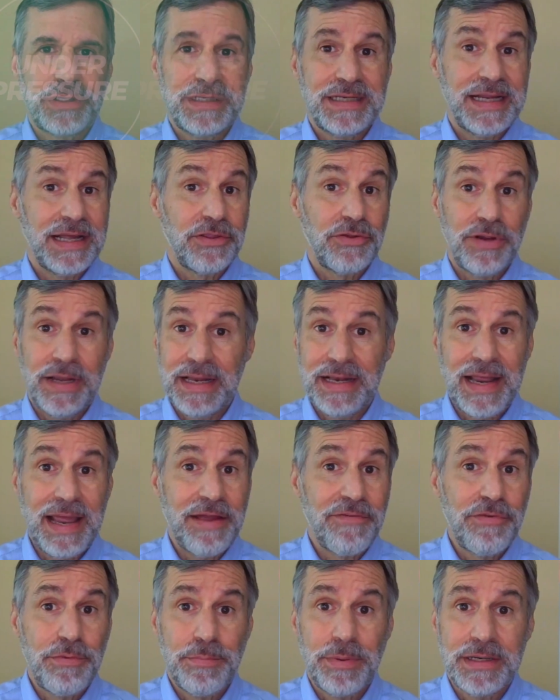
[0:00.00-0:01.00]
together. And
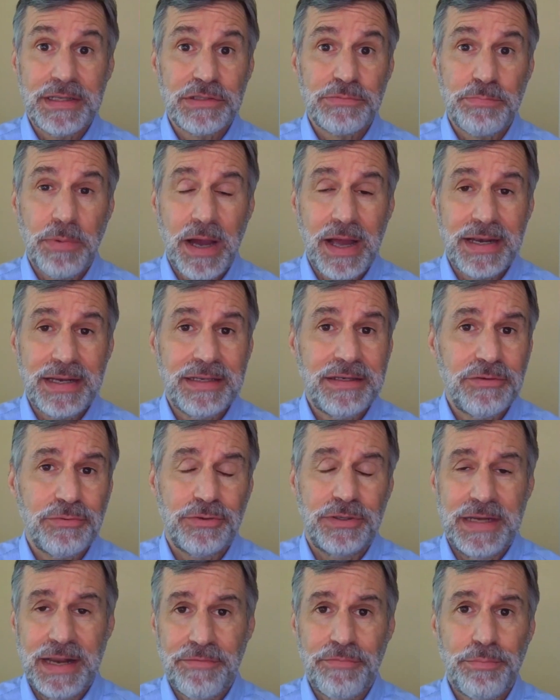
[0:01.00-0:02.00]
everybody's bought into
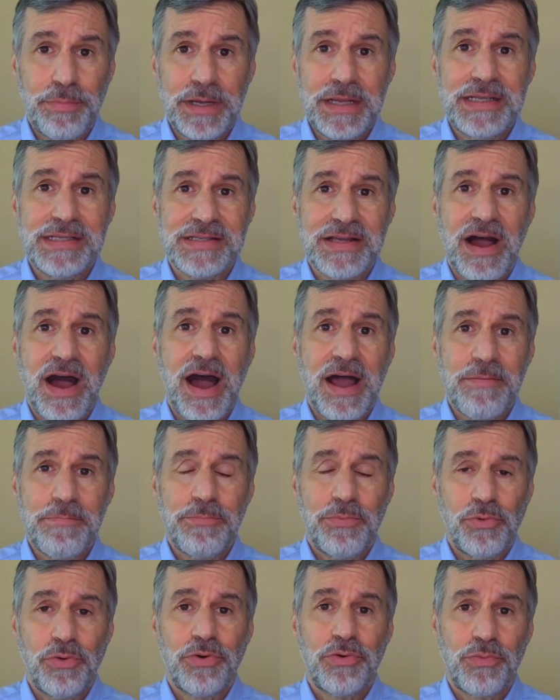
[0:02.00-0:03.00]
it. Everybody's on
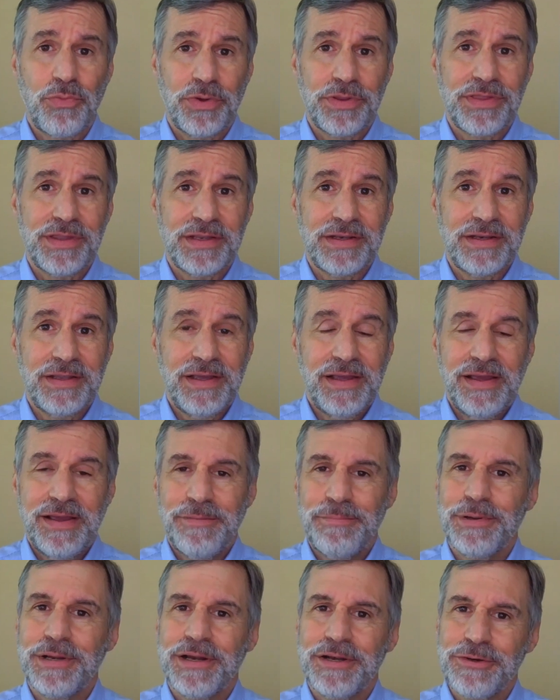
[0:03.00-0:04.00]
board with it.
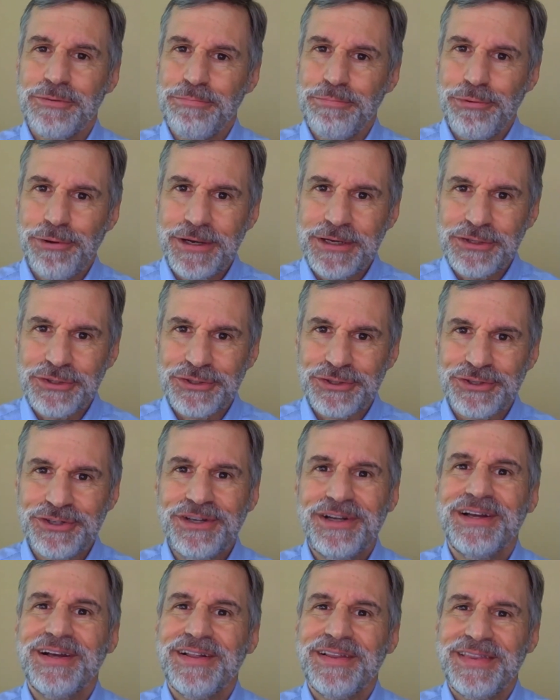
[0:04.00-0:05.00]
But under pressure,
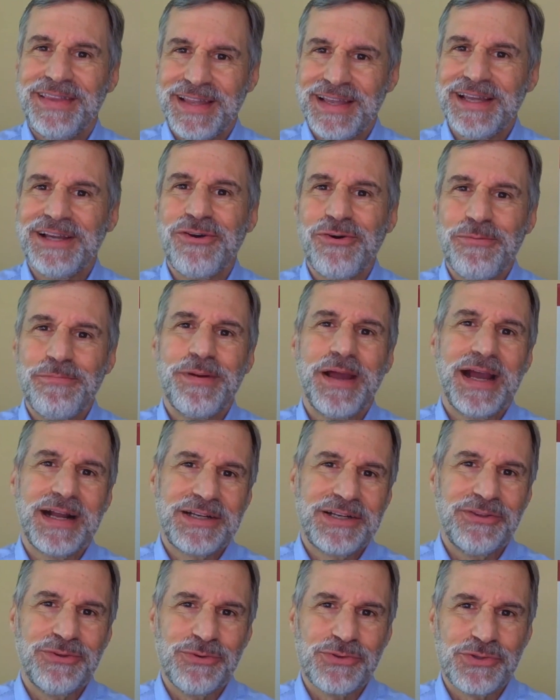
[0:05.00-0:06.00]
they go back
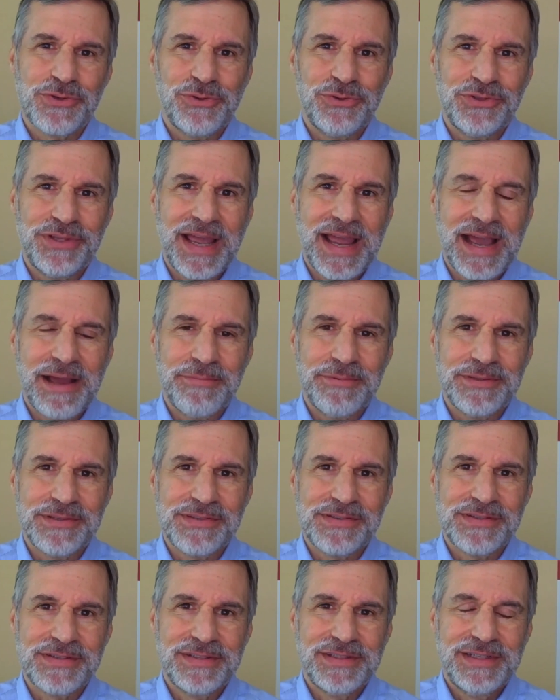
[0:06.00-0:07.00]
to those old
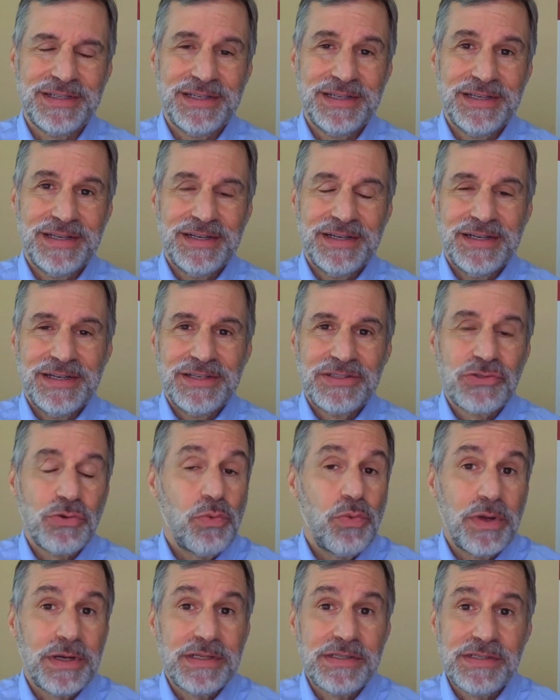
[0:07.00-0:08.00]
habits. So
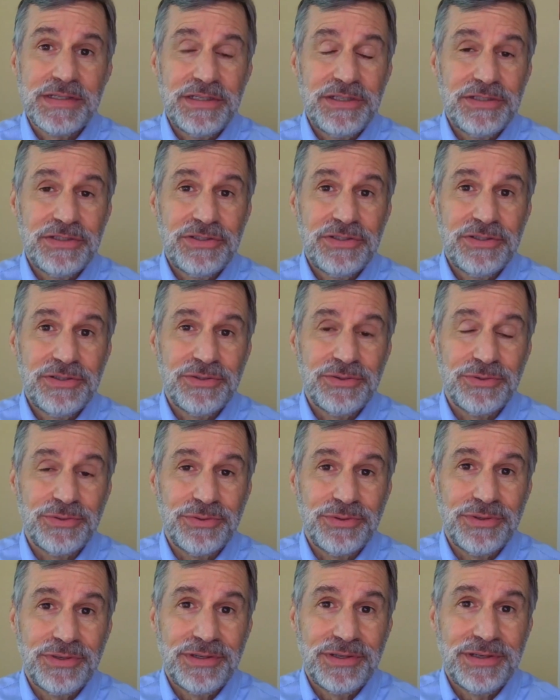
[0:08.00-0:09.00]
what is it you do?
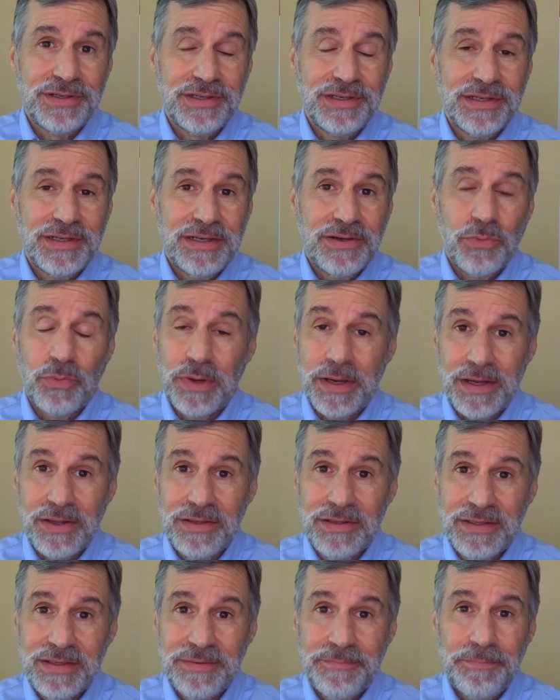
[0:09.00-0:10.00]

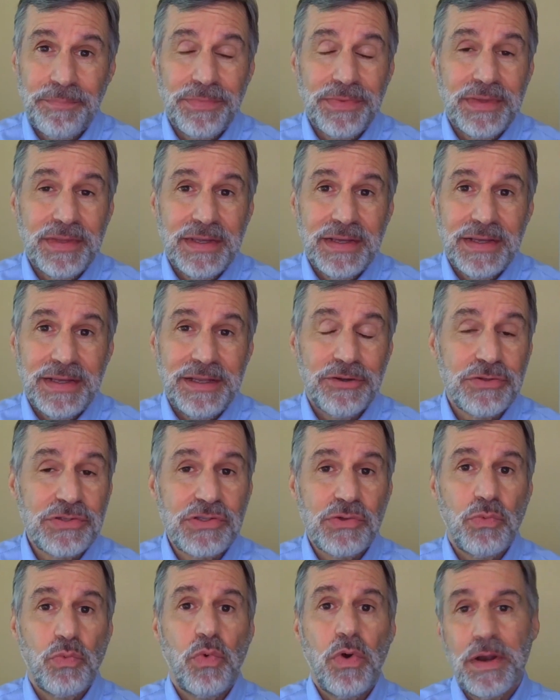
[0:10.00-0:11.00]
Well, here's
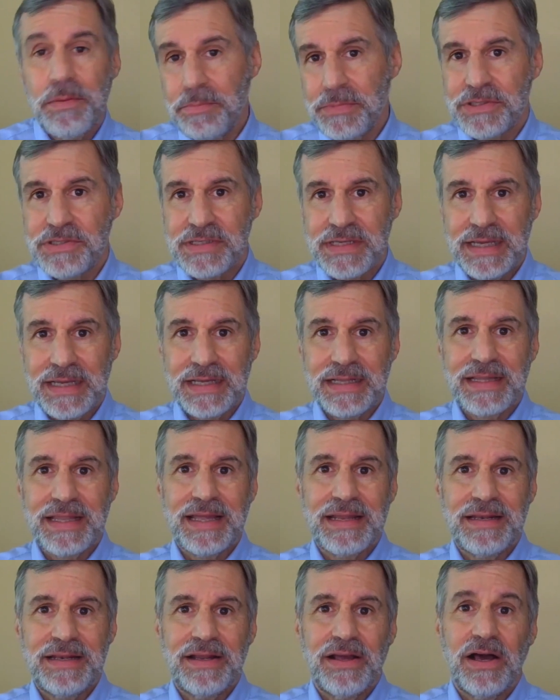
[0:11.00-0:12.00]
the one mistake
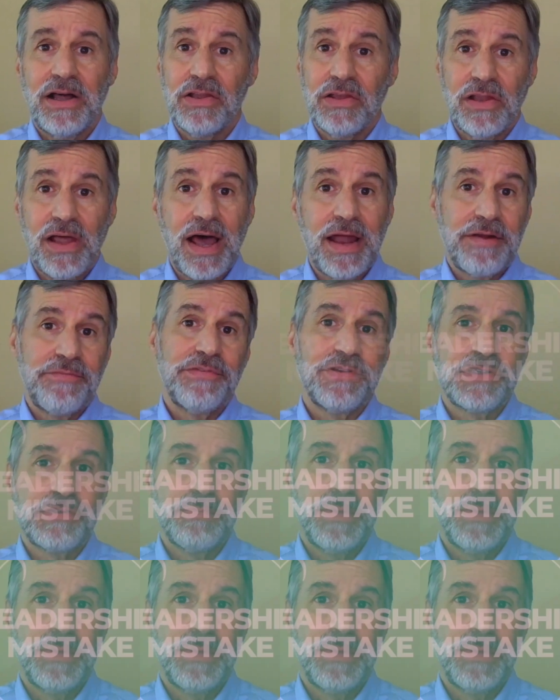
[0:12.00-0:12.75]
that a lot of us